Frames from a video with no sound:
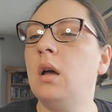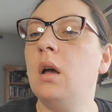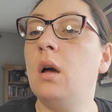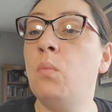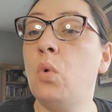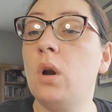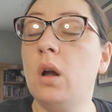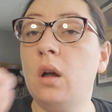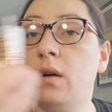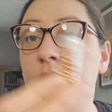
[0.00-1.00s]
More
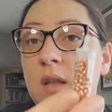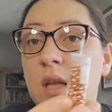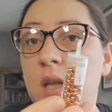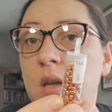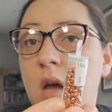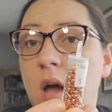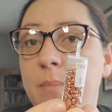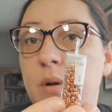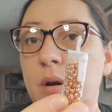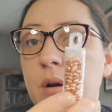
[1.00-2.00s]
of the
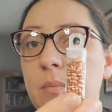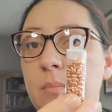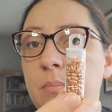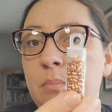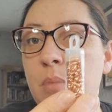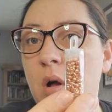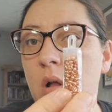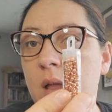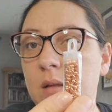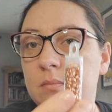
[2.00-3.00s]
copper
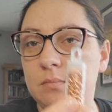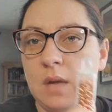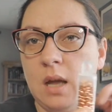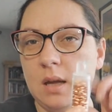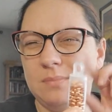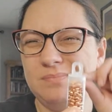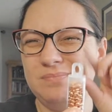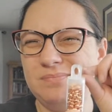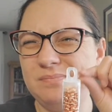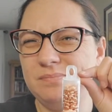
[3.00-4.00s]
ball uh,
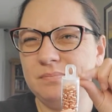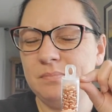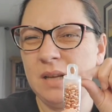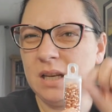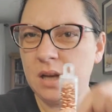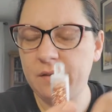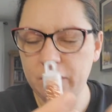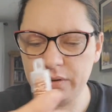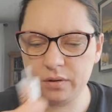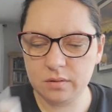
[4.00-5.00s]
bead covers